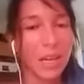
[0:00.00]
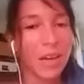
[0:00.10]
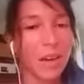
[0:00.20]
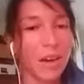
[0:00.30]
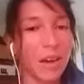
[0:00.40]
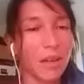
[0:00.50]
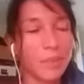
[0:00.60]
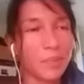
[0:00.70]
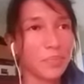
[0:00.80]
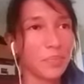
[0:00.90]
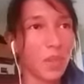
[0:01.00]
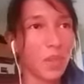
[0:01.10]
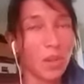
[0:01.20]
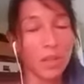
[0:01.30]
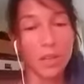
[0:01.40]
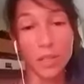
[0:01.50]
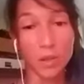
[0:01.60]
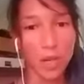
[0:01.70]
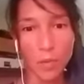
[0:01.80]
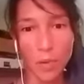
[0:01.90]
There is
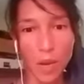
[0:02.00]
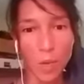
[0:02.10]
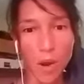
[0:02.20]
only like